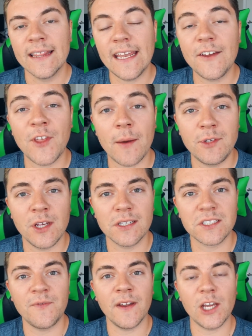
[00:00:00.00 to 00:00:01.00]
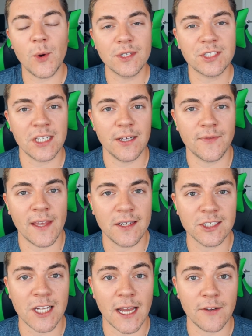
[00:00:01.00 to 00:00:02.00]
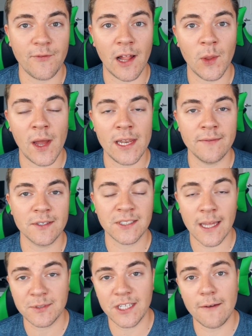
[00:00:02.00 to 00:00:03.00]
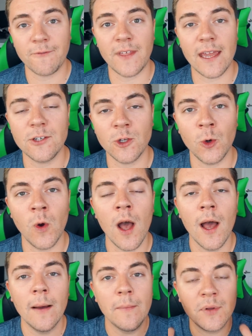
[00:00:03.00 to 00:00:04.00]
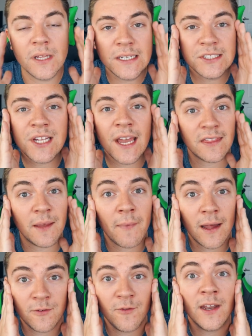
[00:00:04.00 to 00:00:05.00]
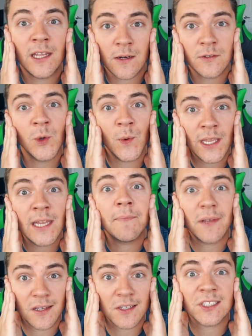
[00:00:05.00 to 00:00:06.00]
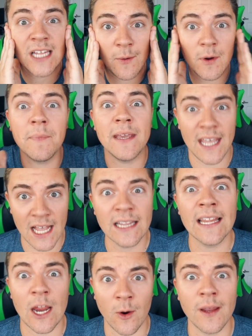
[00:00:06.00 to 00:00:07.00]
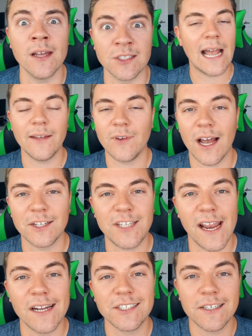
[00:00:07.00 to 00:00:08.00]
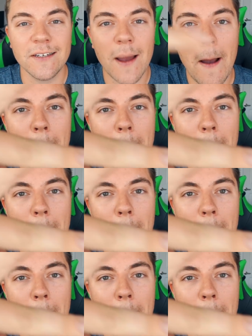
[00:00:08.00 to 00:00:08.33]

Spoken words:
link them to this video and see if they decide to follow any of the steps. If they do, please get them on video doing it, because that would be hilarious. I love you guys. Take it easy.